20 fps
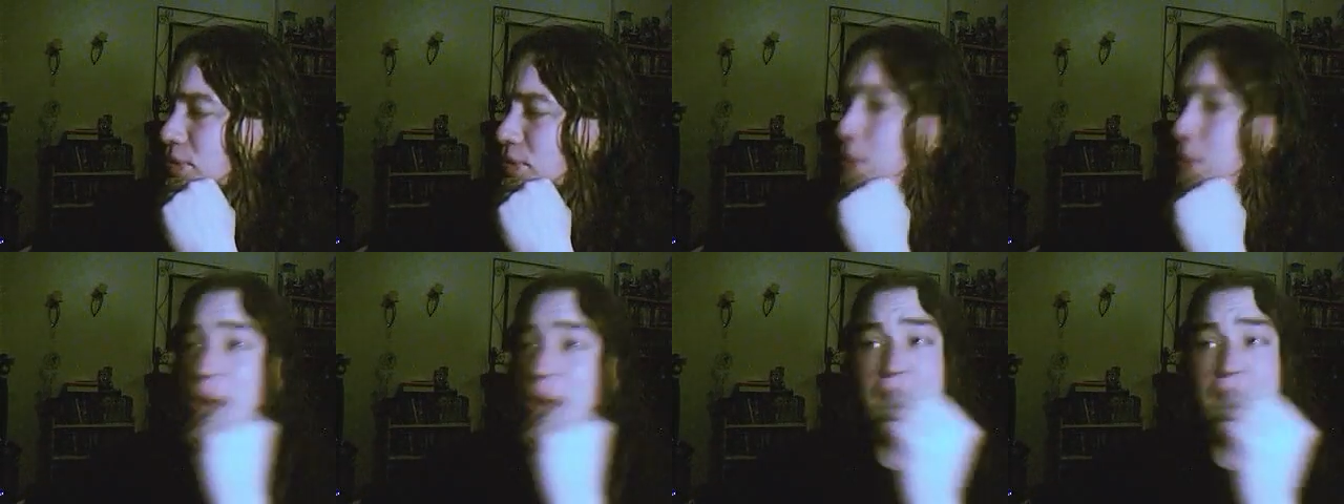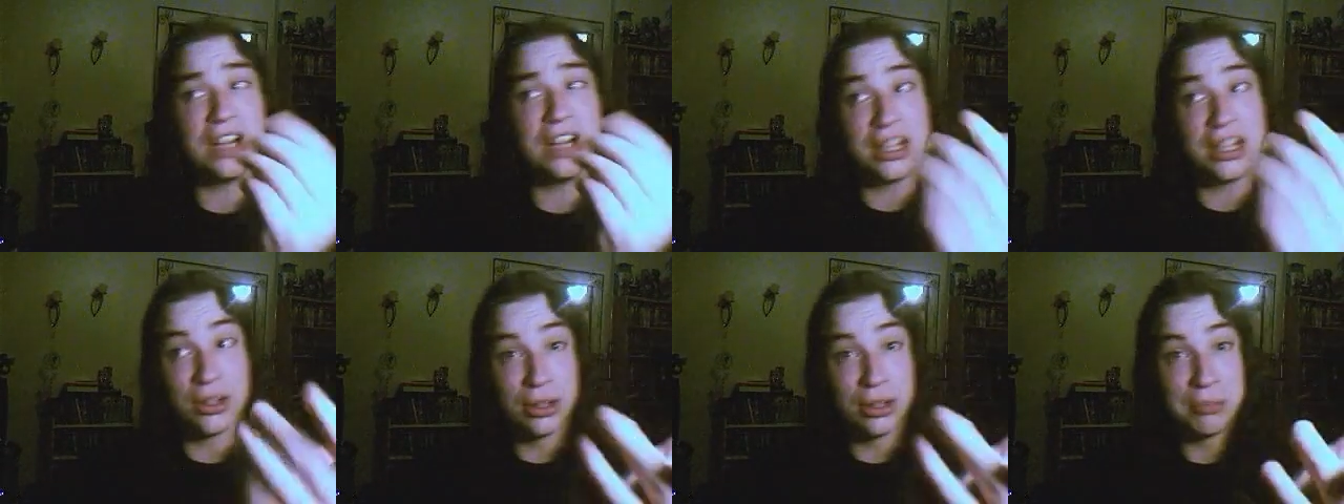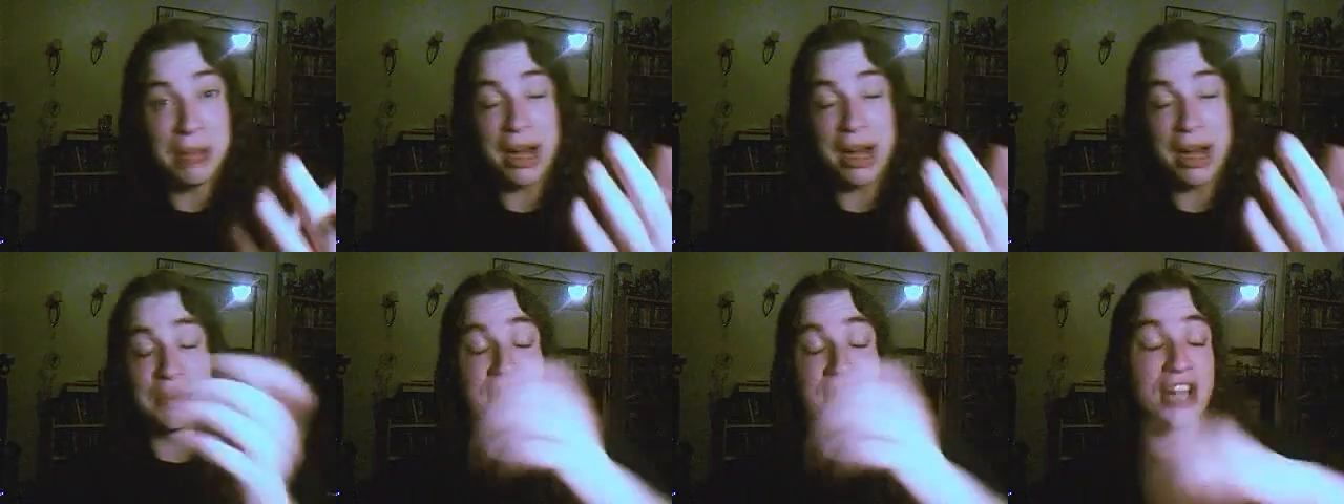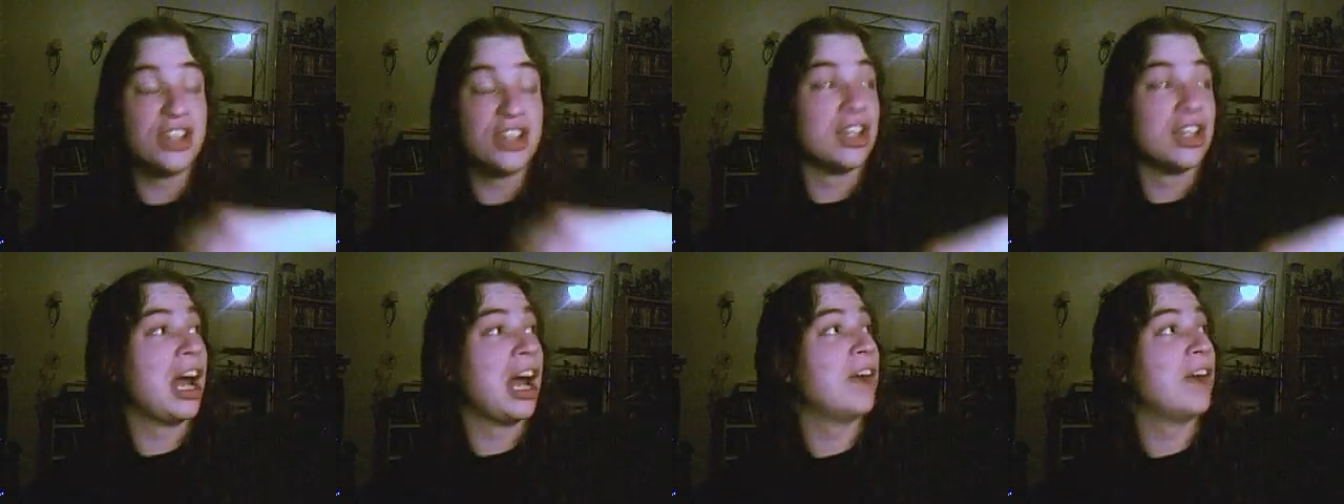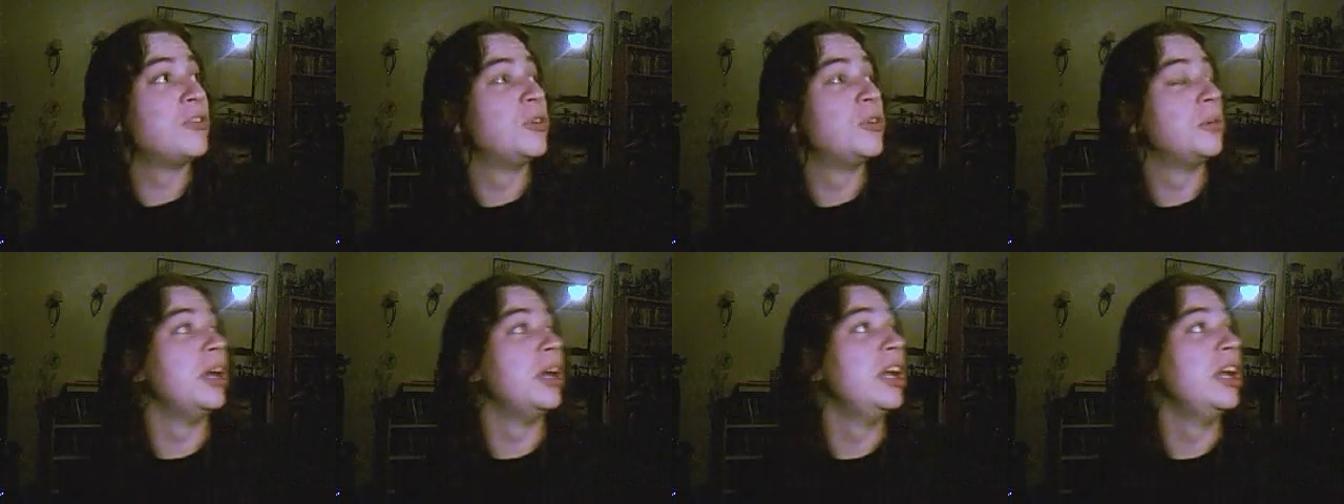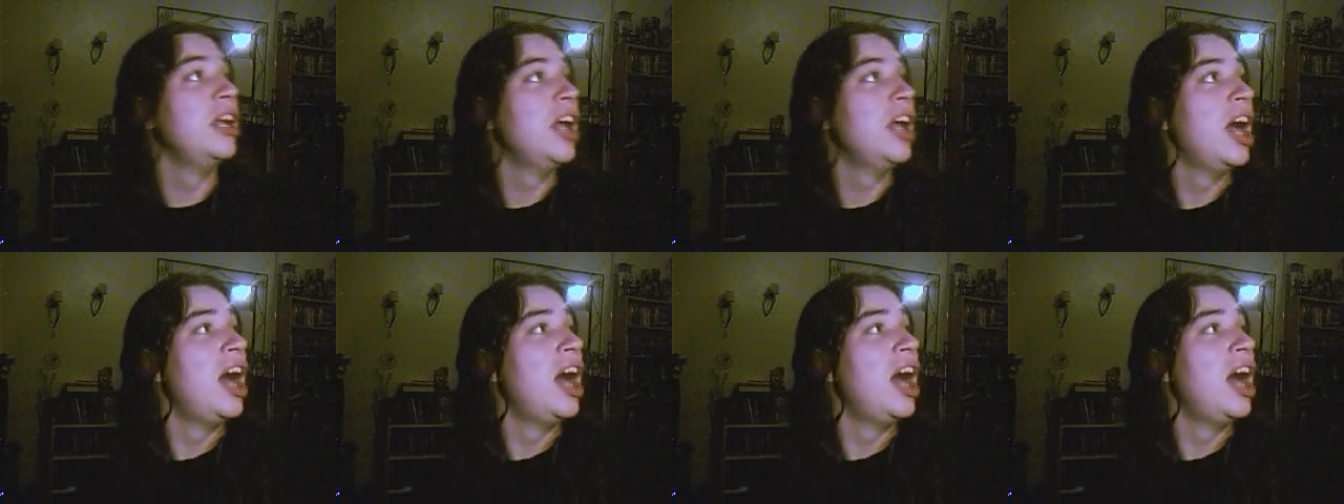Perfectly good mad obsession, I have to admit.